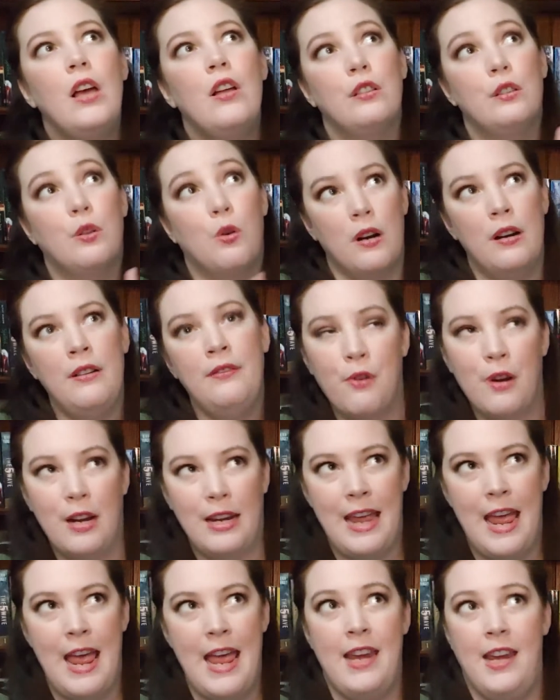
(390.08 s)
Lauren
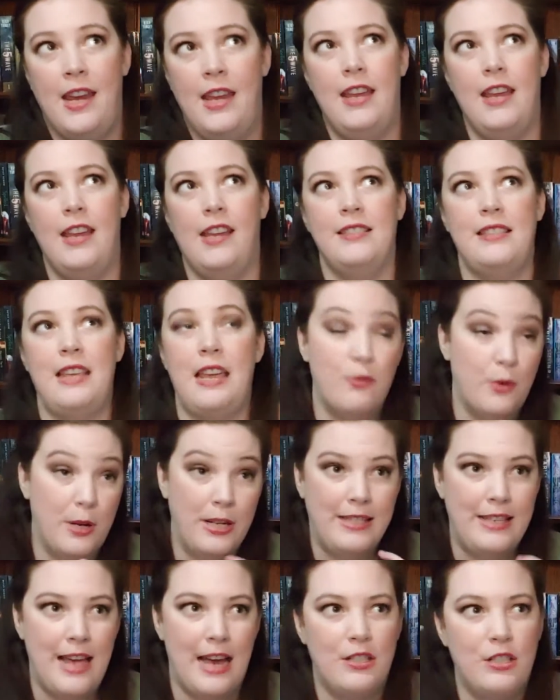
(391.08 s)
Fortgang is a
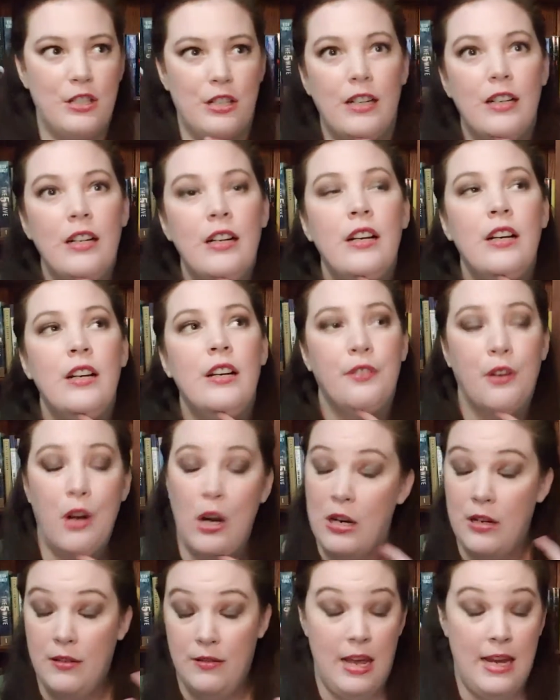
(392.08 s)
voice actor
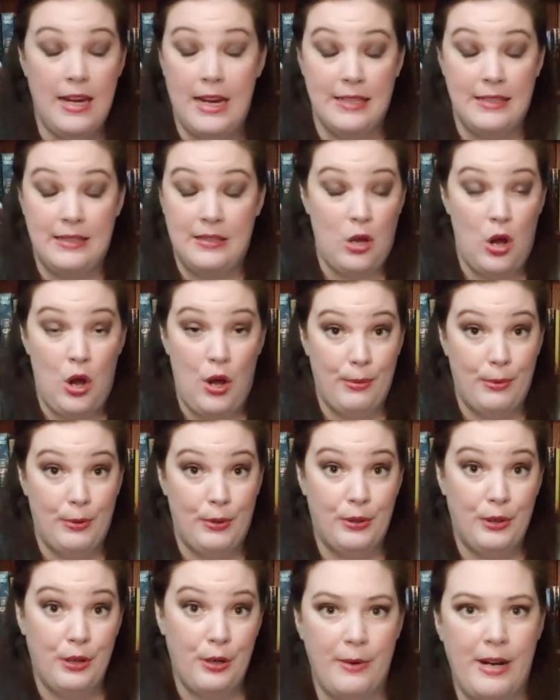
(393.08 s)
for, I guess,
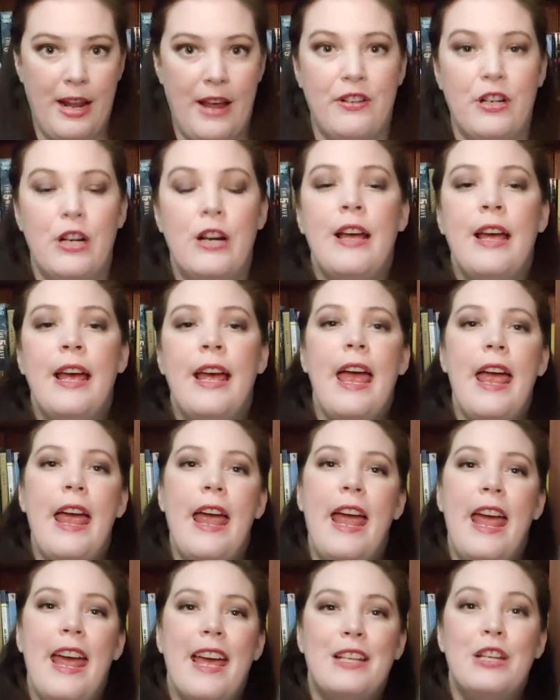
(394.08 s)
Audible or whatever,
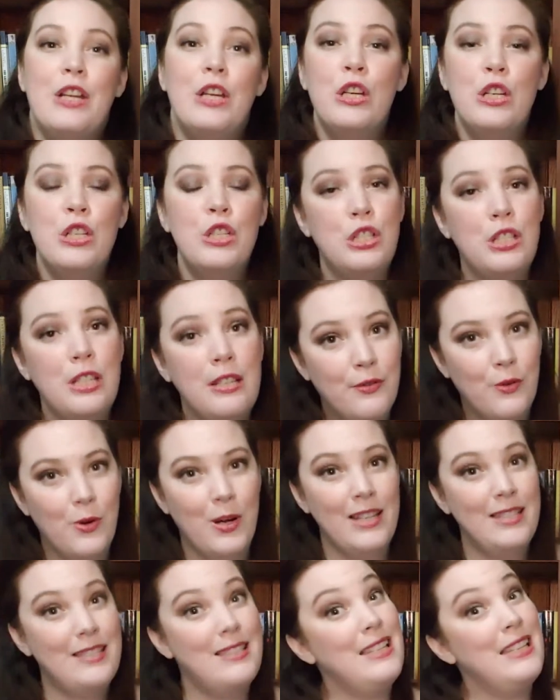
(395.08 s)
and she
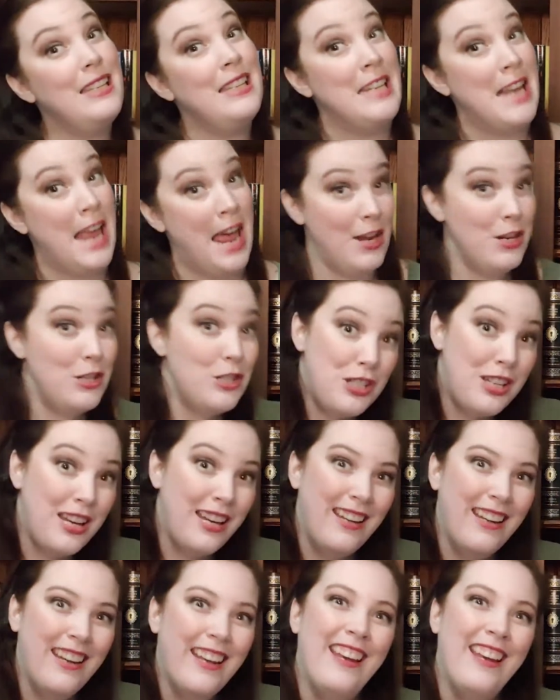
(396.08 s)
voiced Inej